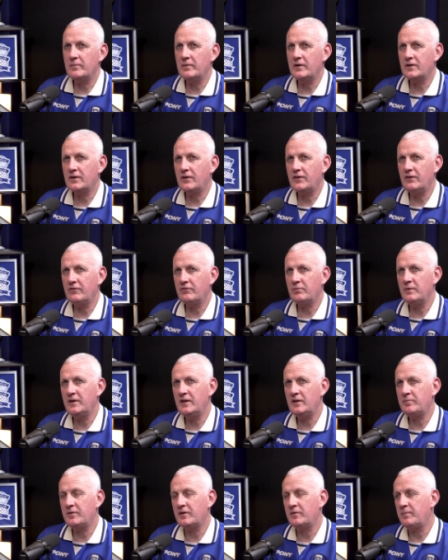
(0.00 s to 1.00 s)
because I think from
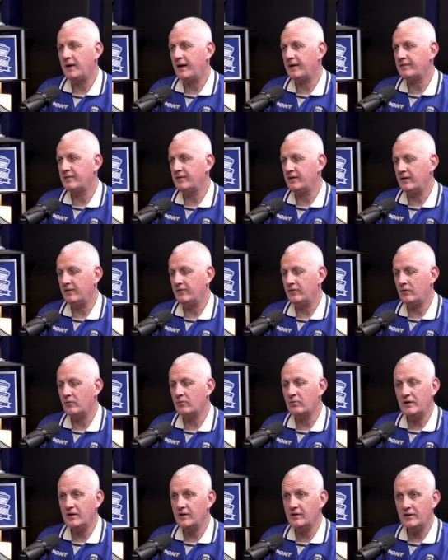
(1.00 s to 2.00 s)
his perspective,
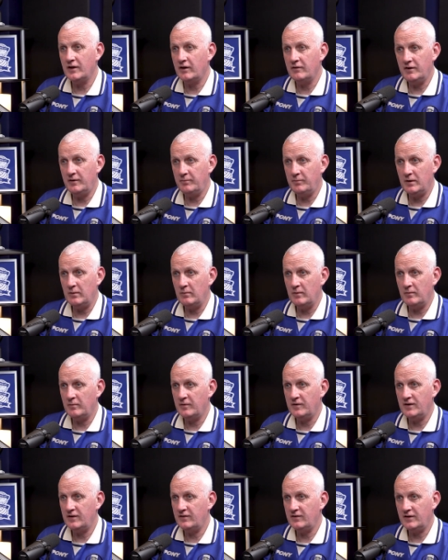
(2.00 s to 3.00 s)
all he's known is Birmingham
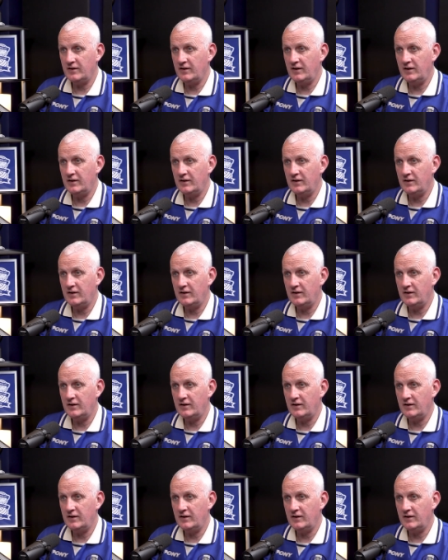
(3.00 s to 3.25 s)
City.